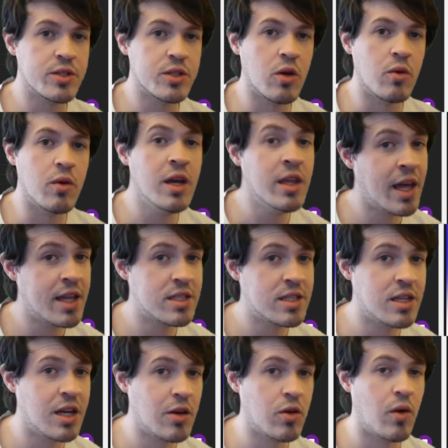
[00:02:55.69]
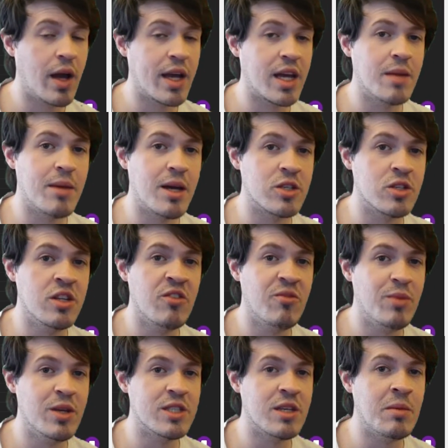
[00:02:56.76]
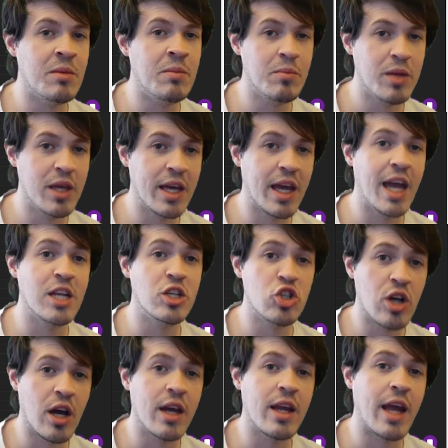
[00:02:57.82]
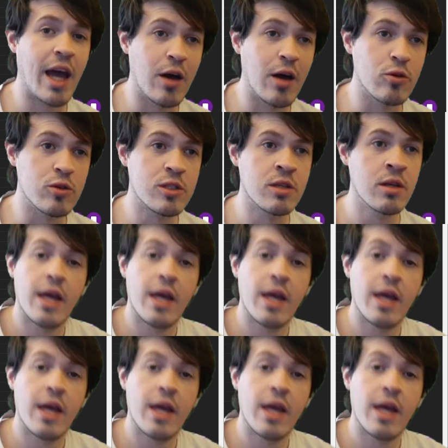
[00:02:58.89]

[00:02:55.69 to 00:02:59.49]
So in that scenario, I can imagine Niv Mizzet being a giant house.